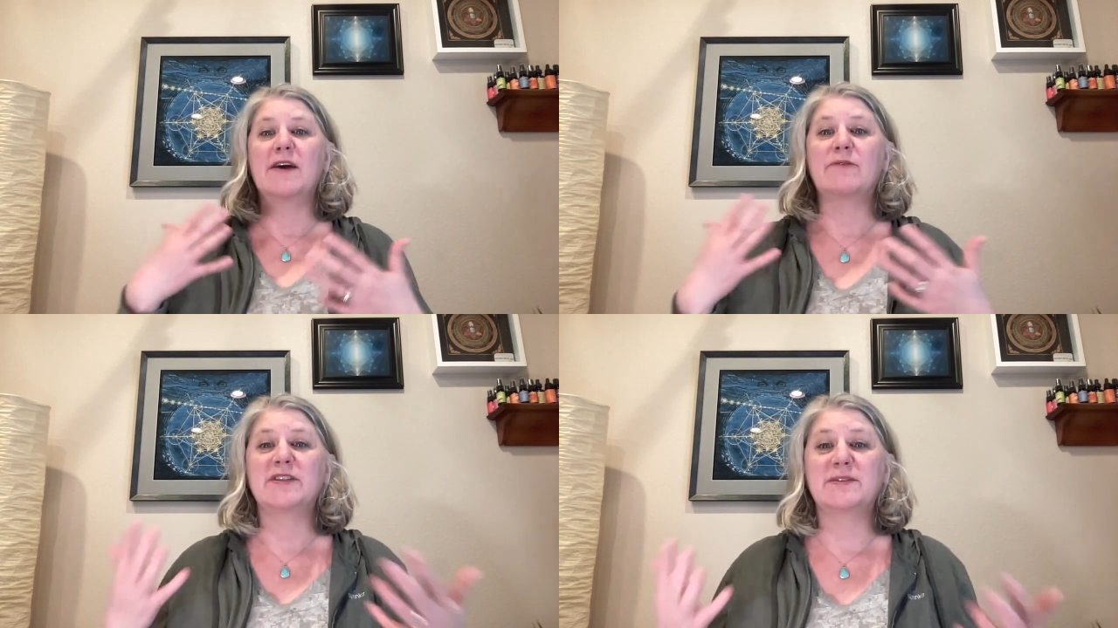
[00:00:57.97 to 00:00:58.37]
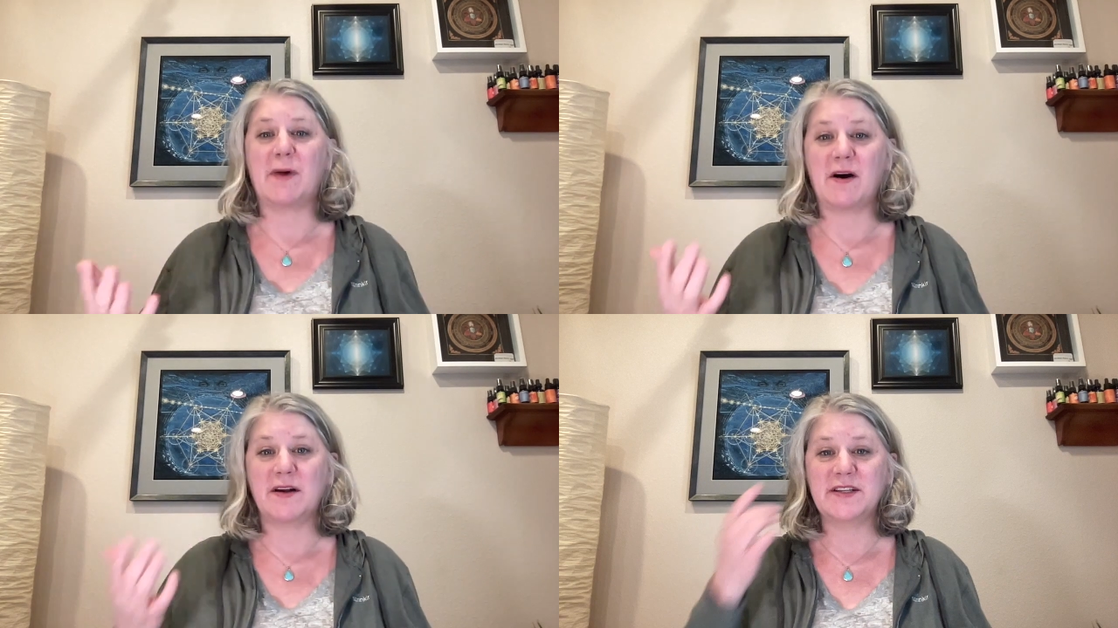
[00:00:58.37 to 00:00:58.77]

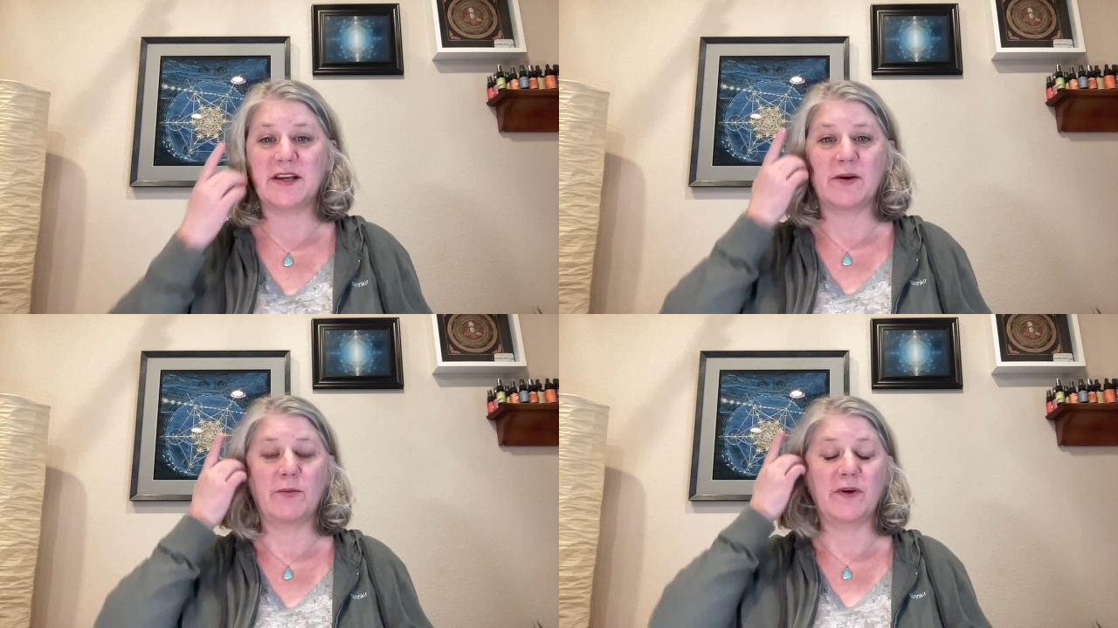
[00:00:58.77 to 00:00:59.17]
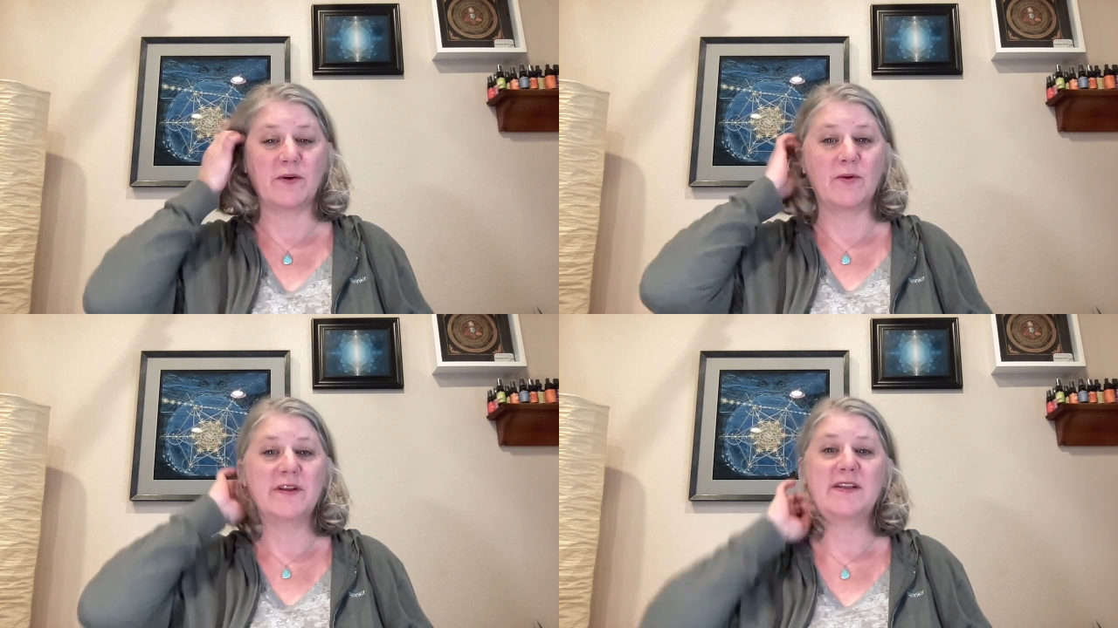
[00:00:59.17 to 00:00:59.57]
Responding with
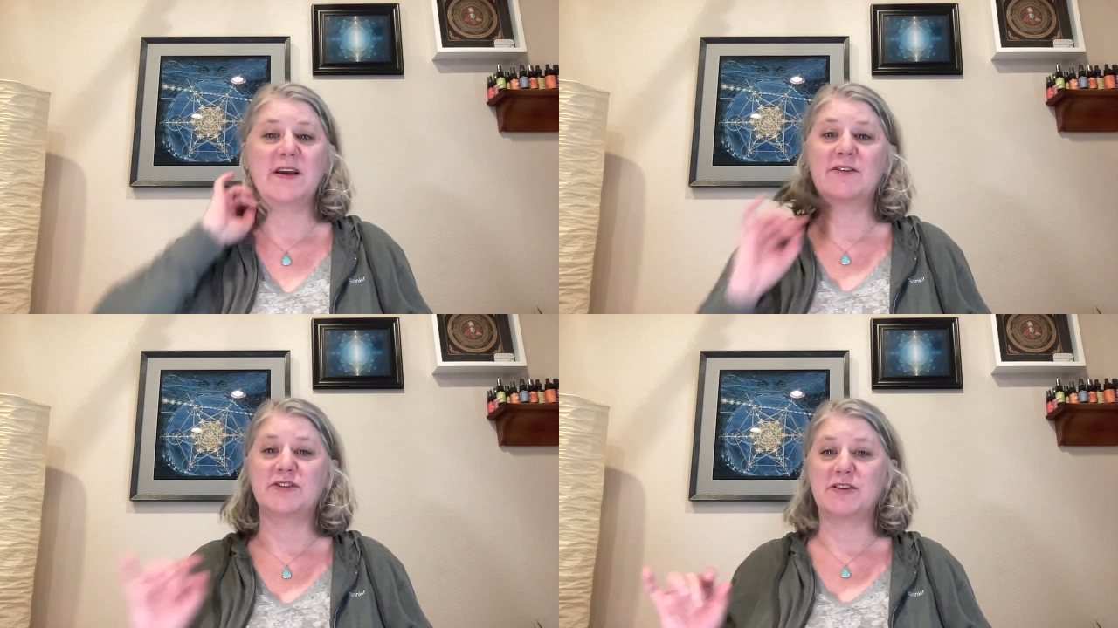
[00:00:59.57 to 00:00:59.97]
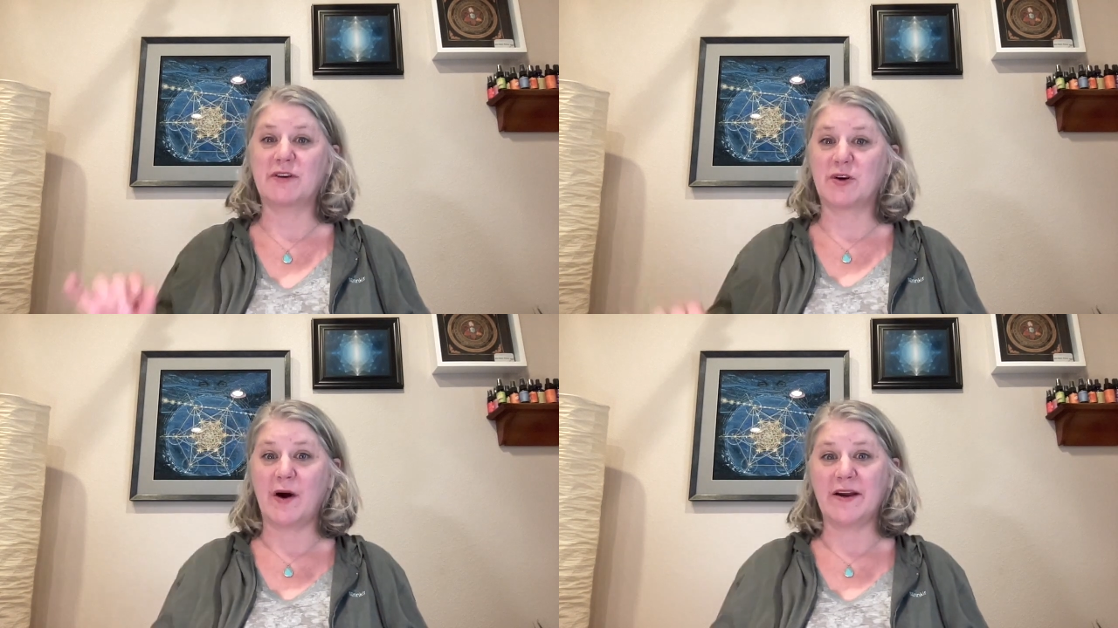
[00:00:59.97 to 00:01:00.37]
only the energy
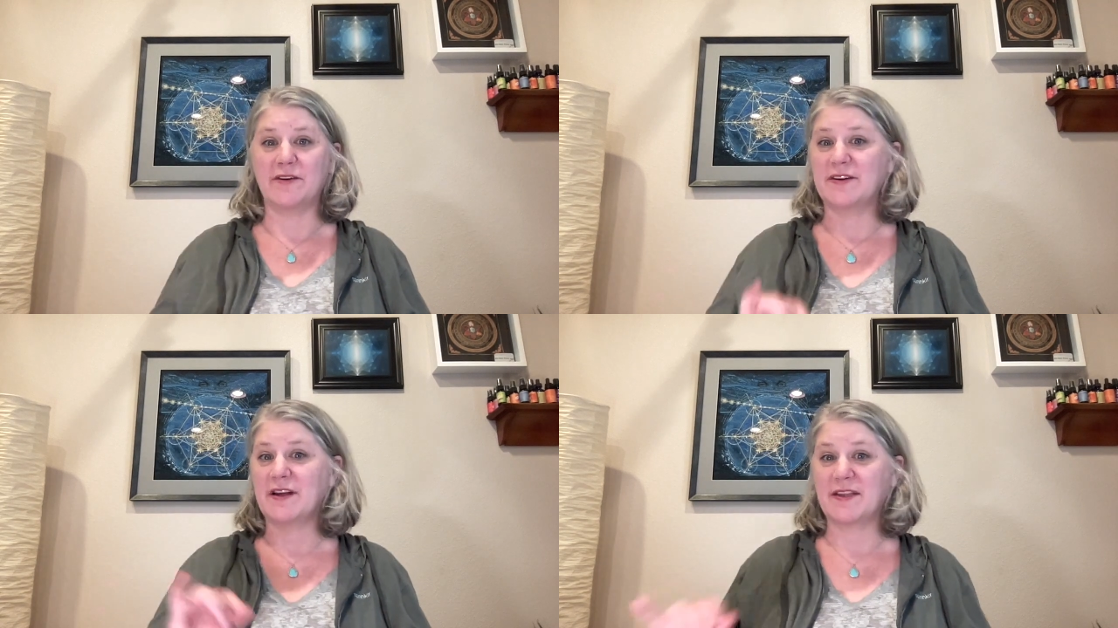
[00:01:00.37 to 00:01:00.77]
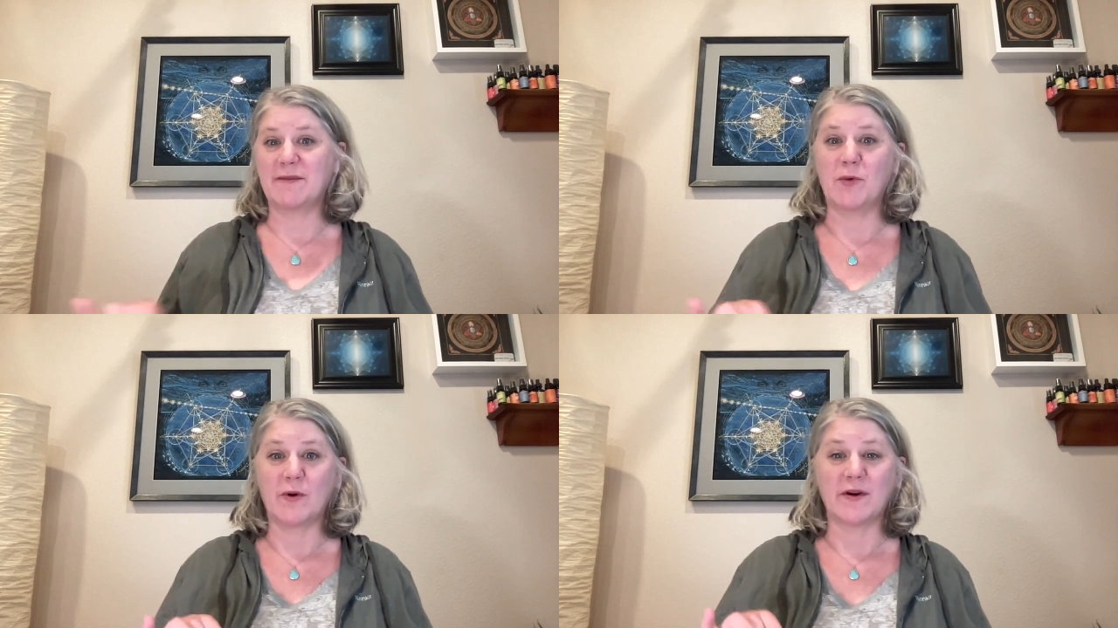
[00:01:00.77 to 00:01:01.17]
required, nothing
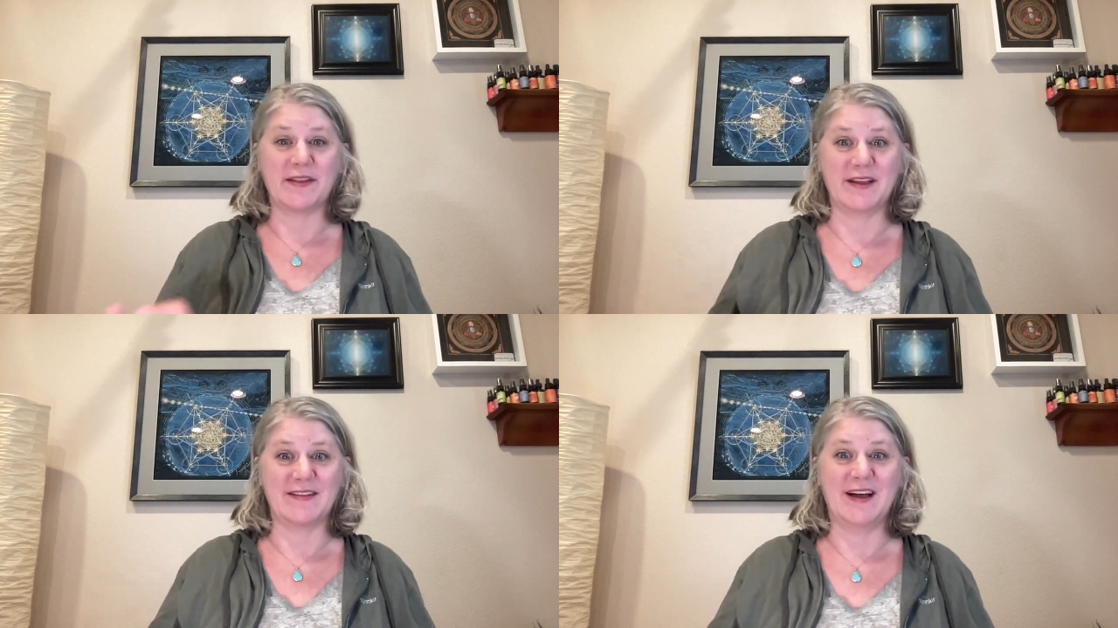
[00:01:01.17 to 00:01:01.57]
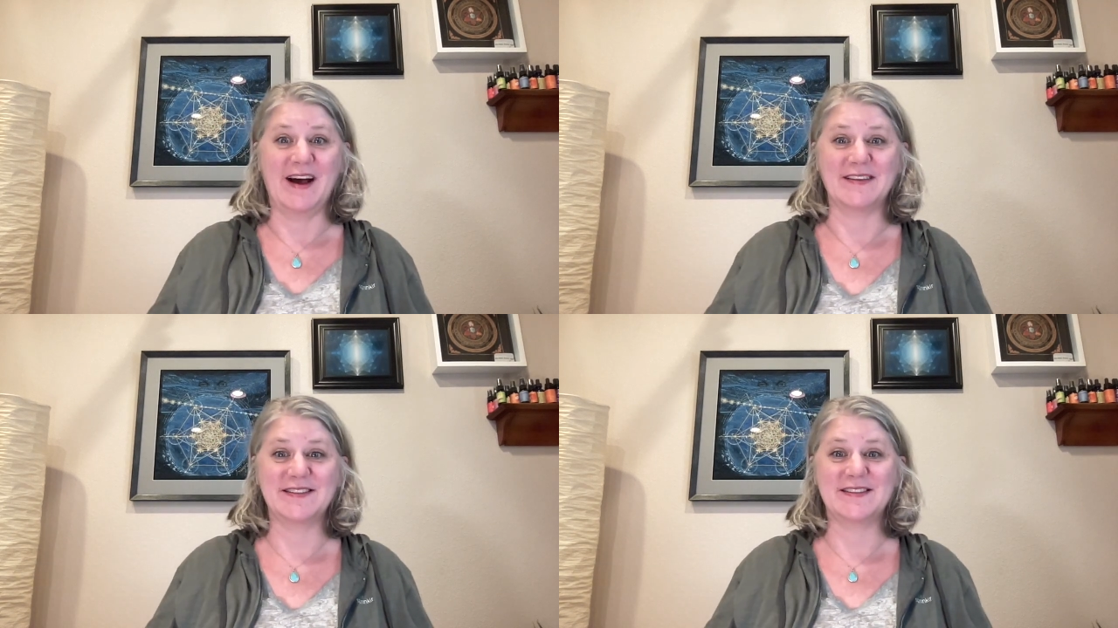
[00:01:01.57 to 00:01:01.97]
more, nothing
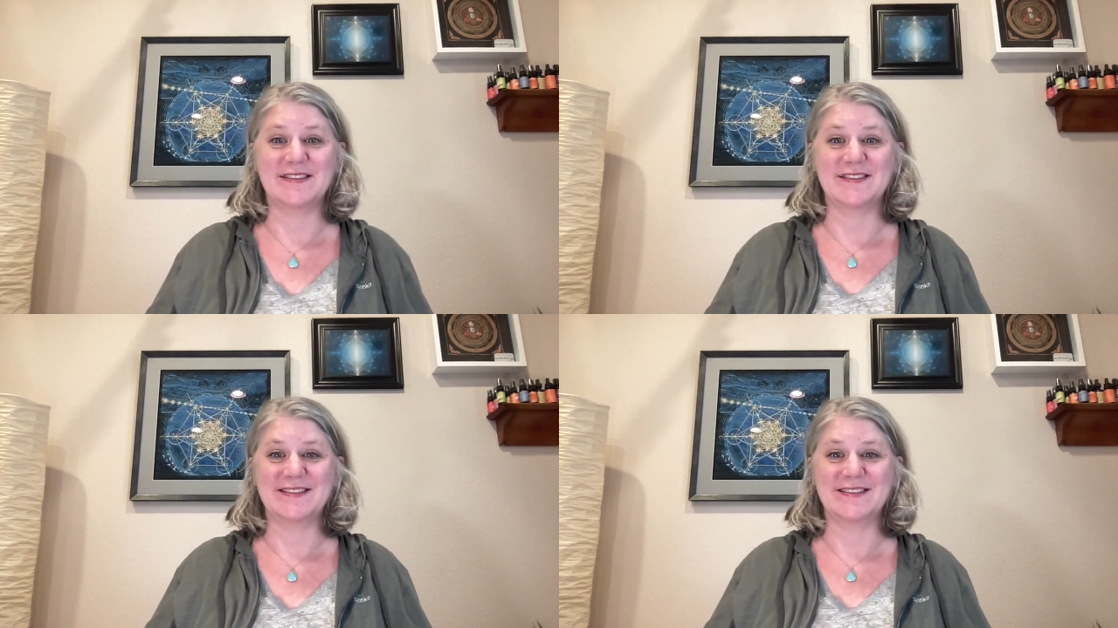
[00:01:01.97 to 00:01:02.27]
less.